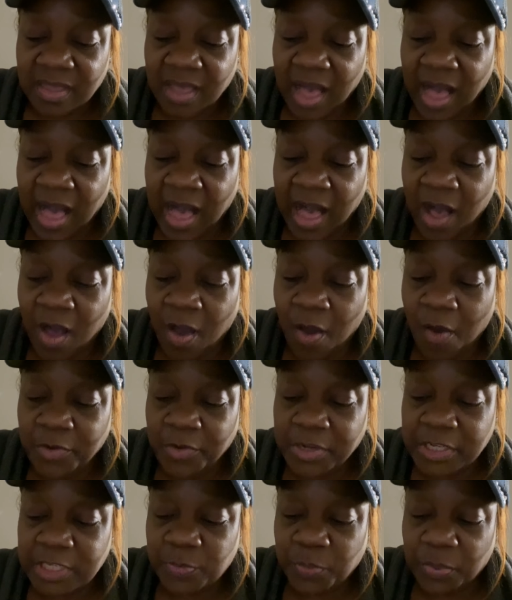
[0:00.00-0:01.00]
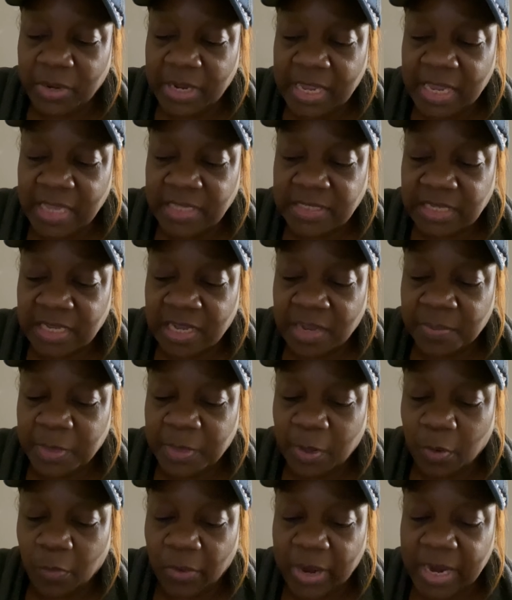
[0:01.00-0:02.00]
all the springs of
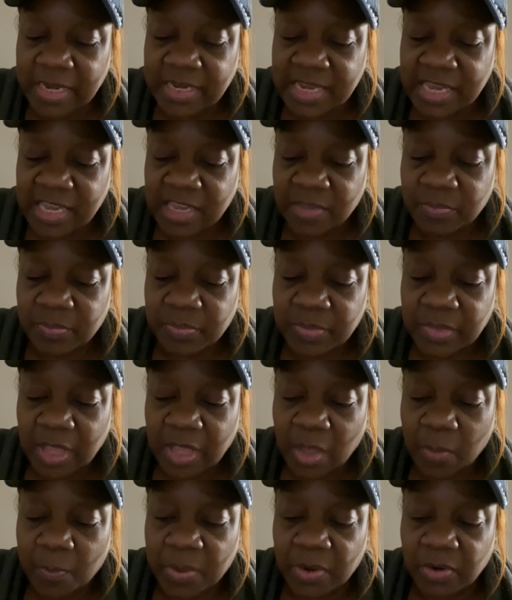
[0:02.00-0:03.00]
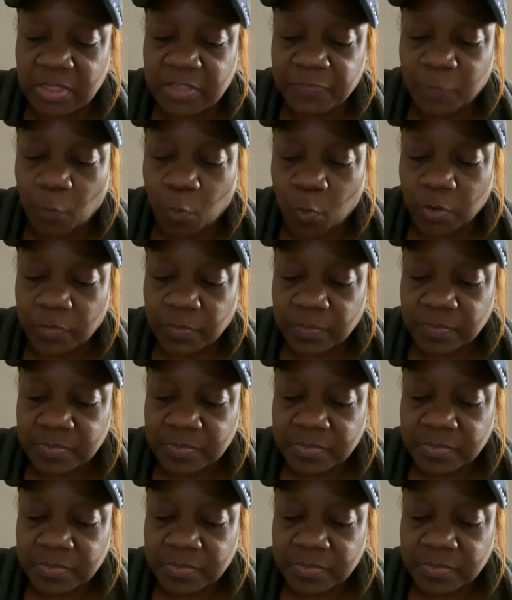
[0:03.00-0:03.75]
the great deep burst forth,